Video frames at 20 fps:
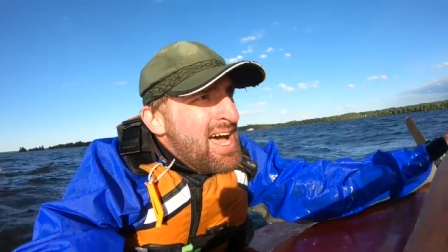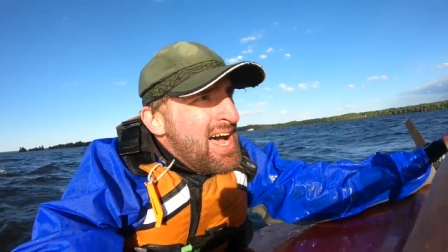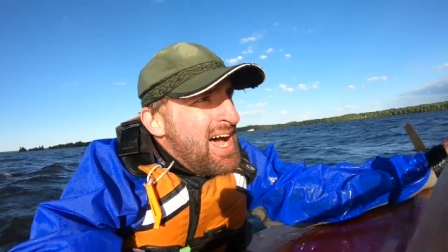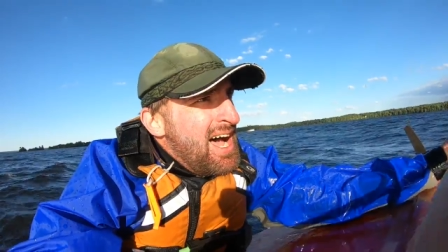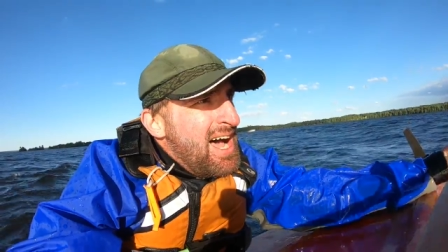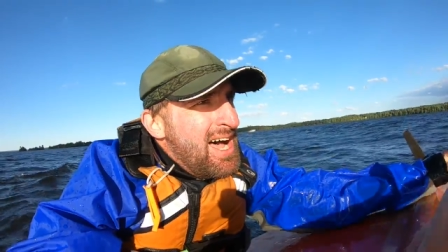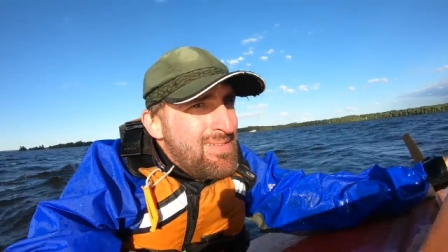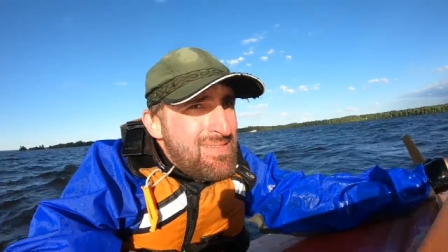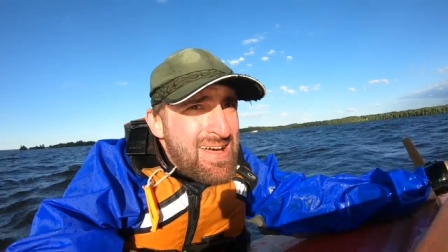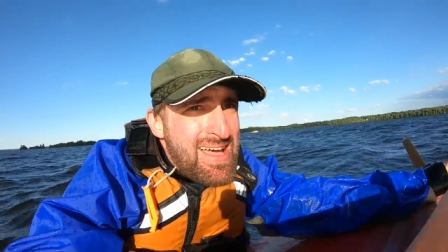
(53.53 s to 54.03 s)

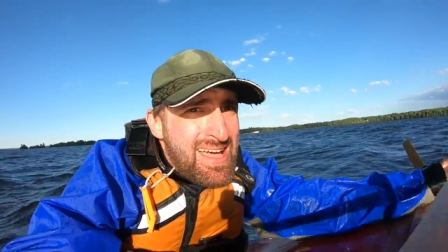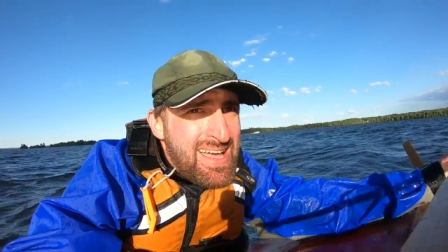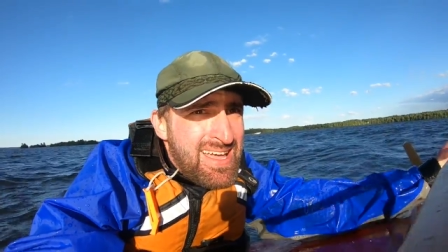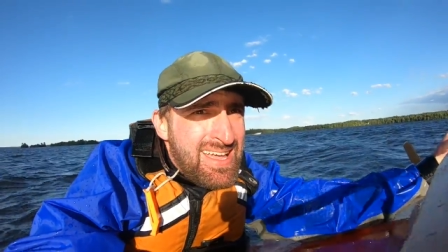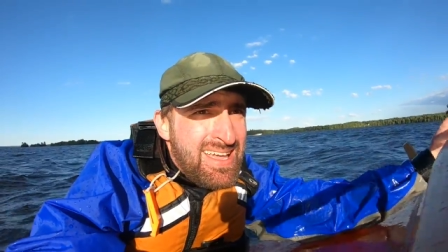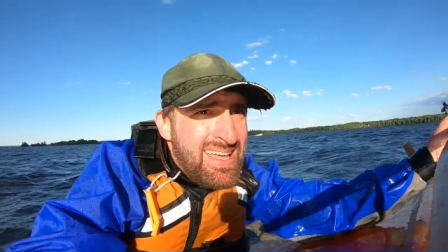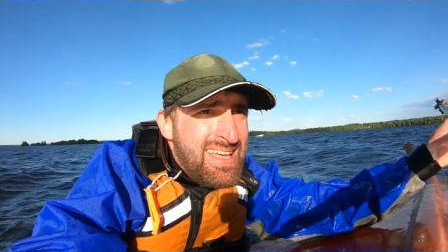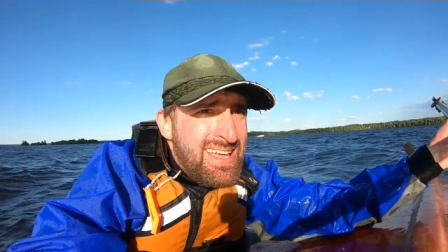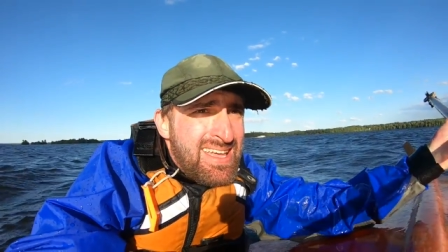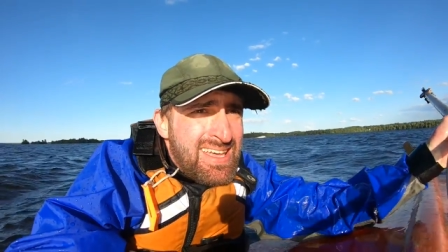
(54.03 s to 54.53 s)
um,
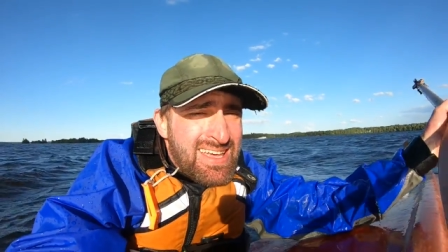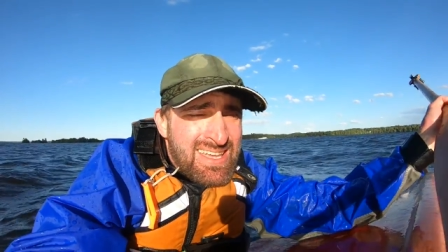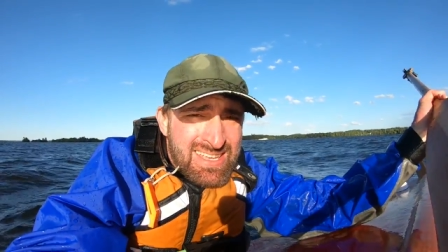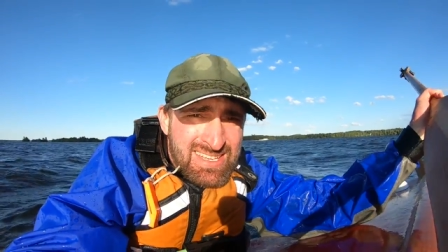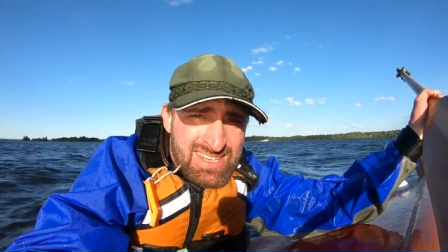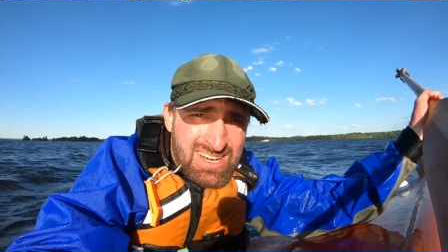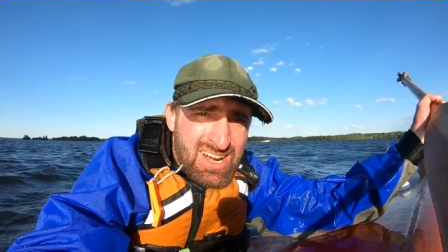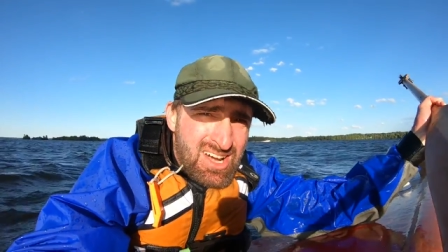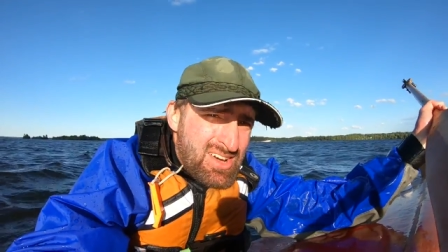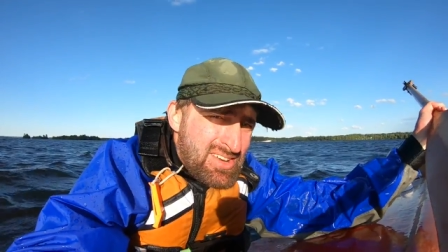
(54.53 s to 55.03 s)

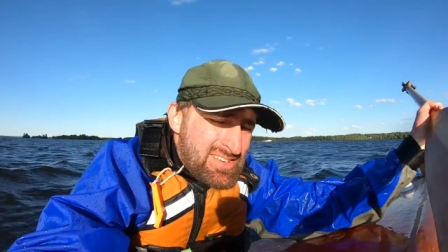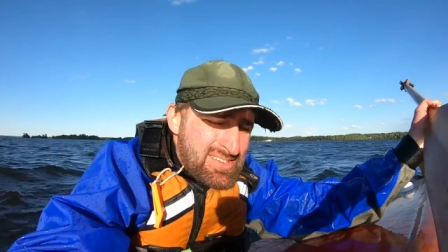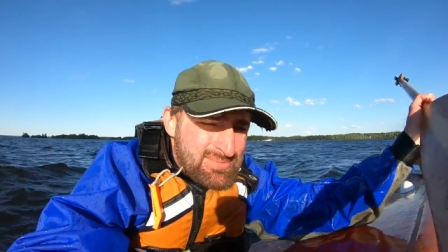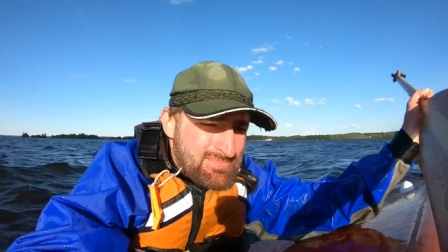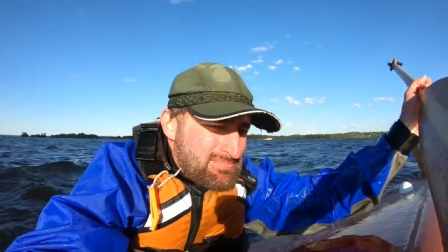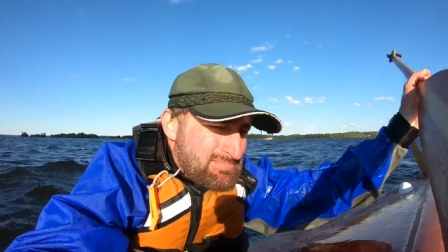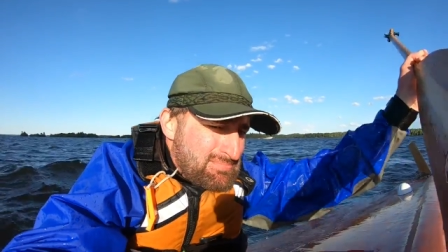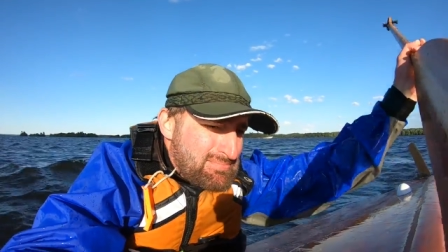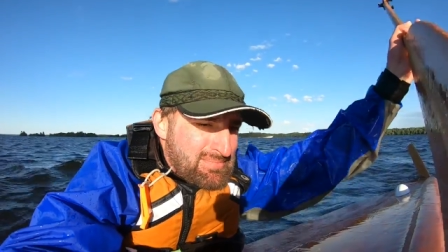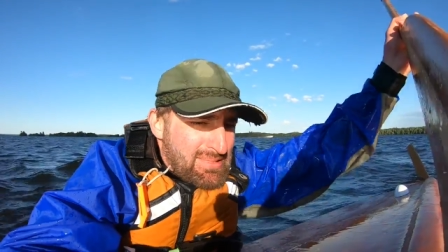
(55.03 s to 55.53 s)
you know,
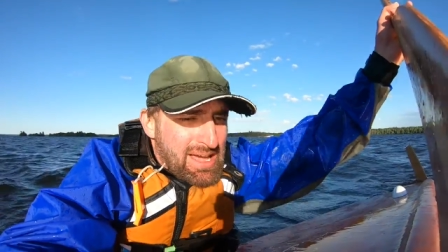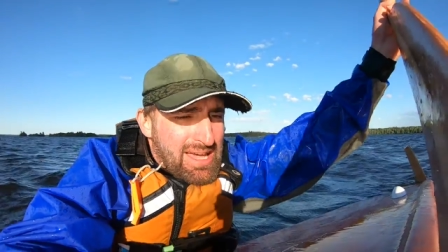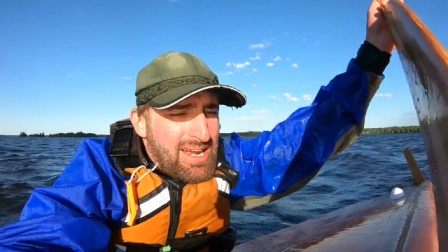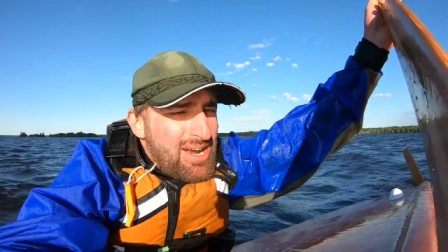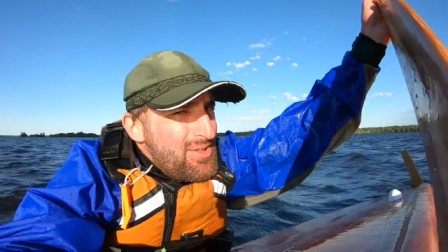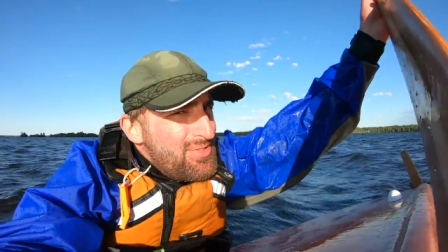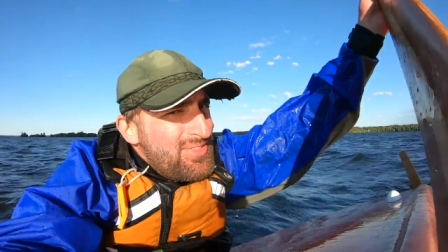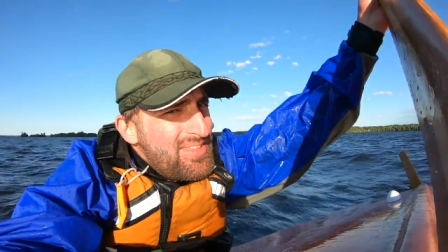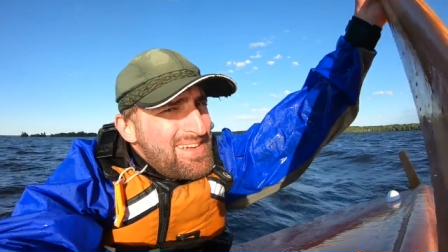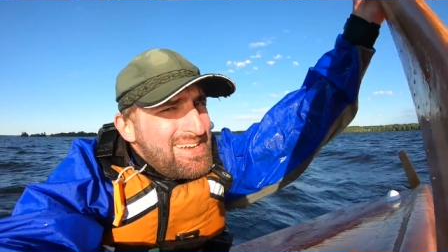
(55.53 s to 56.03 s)
I
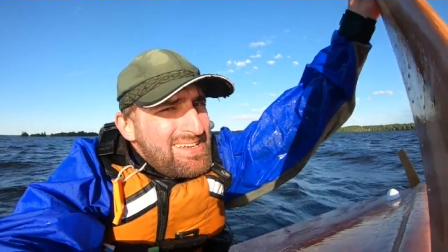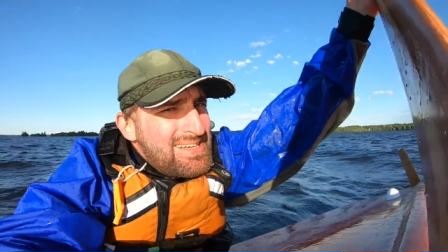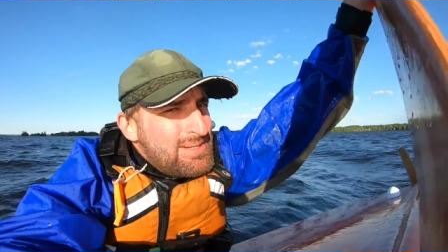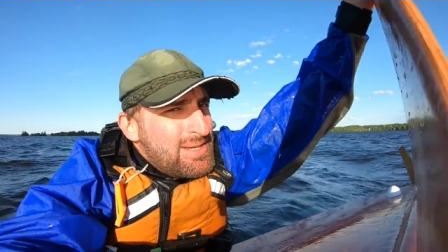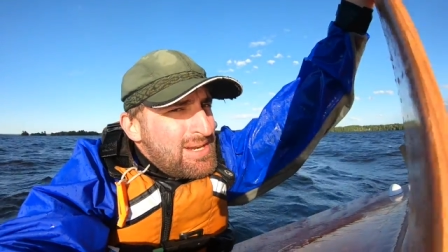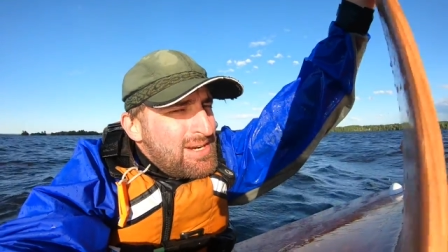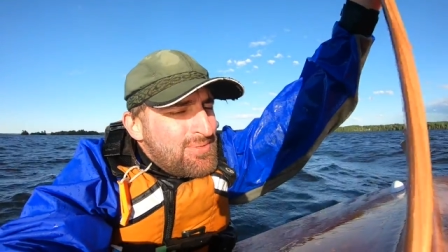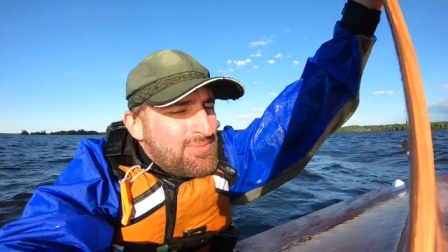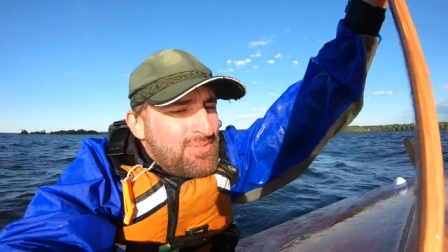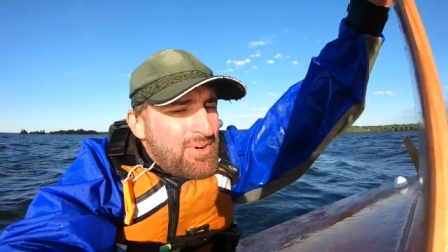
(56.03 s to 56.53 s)
don't think it's
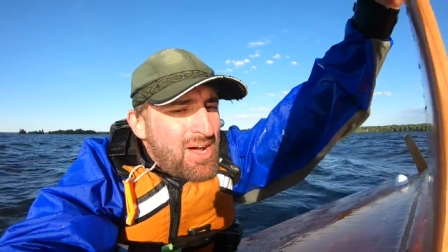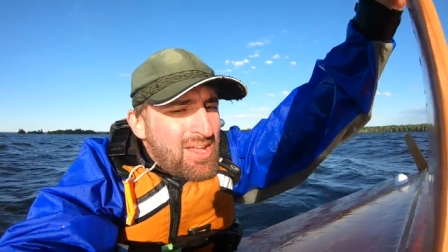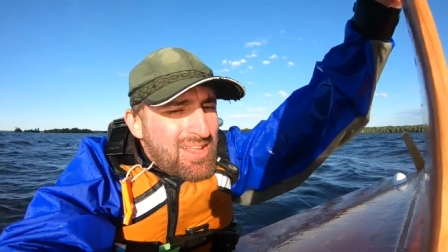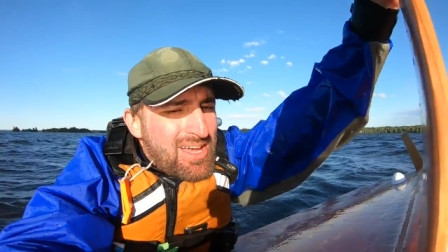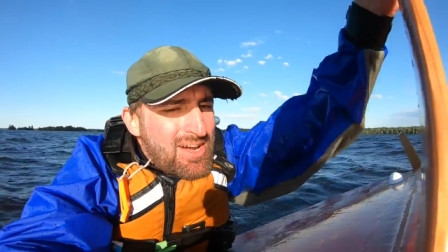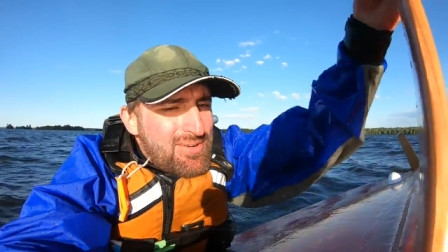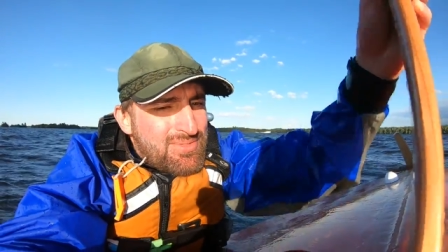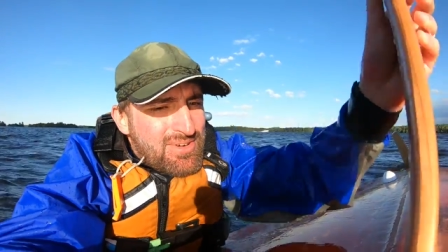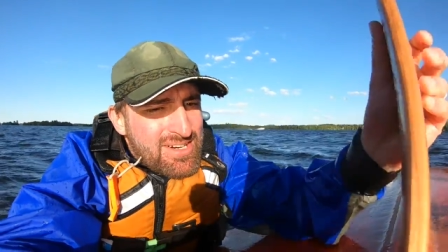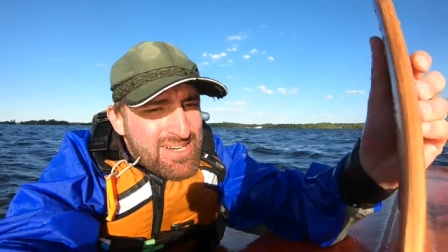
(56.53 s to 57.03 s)
gonna fall
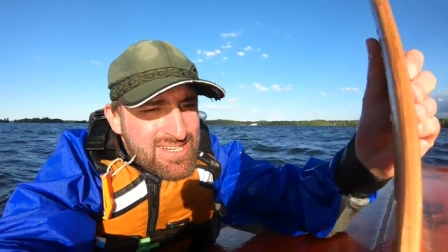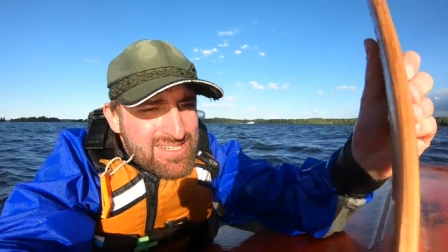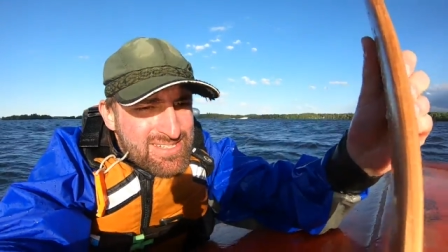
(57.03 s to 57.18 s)
out very